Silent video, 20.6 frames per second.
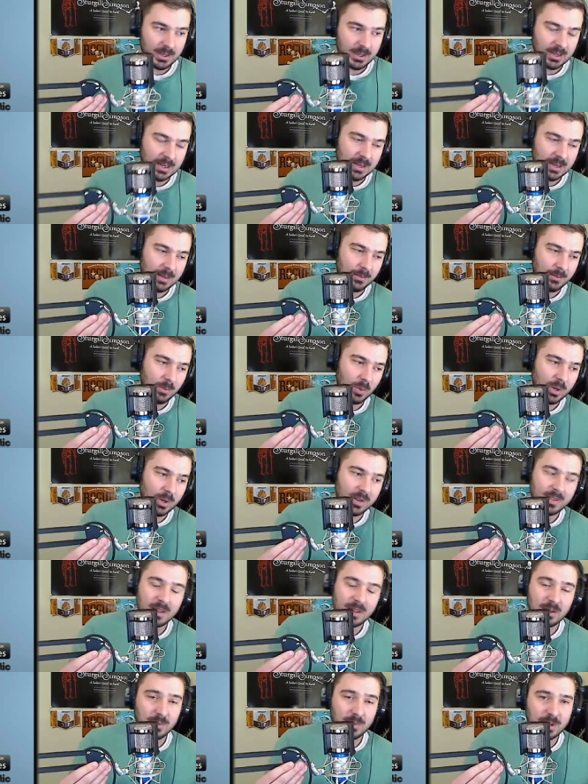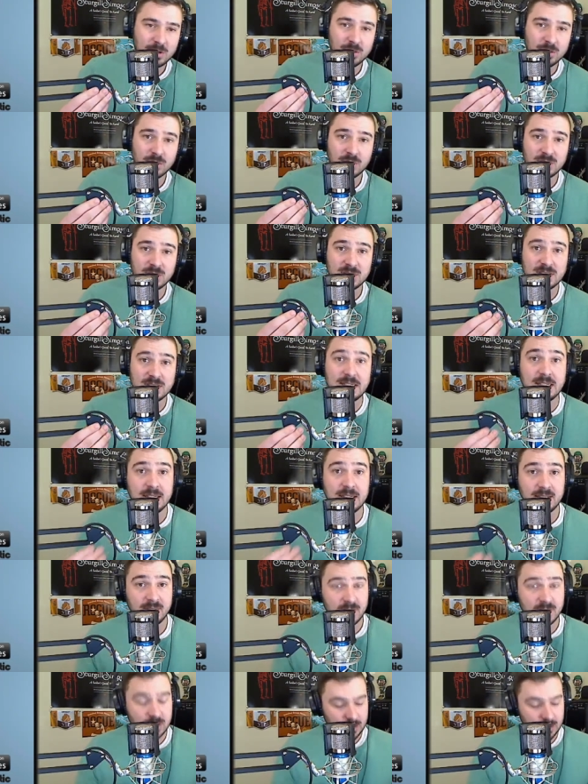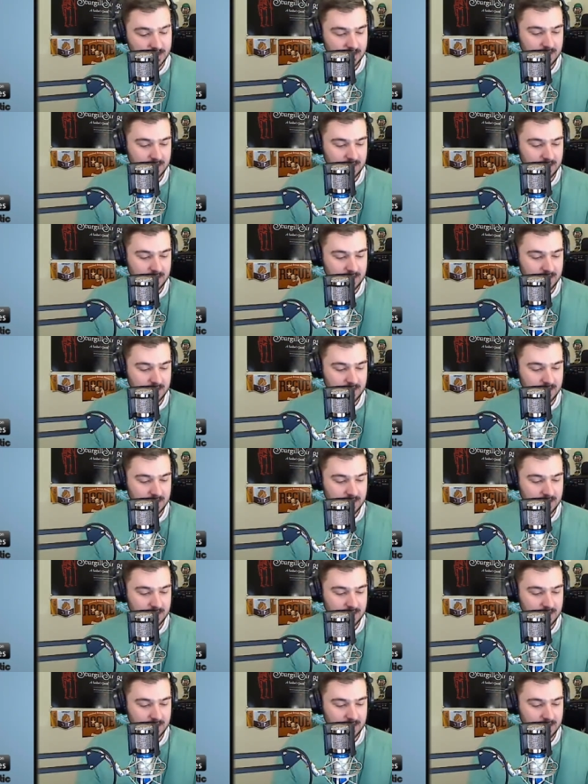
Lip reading: One of the original Steves,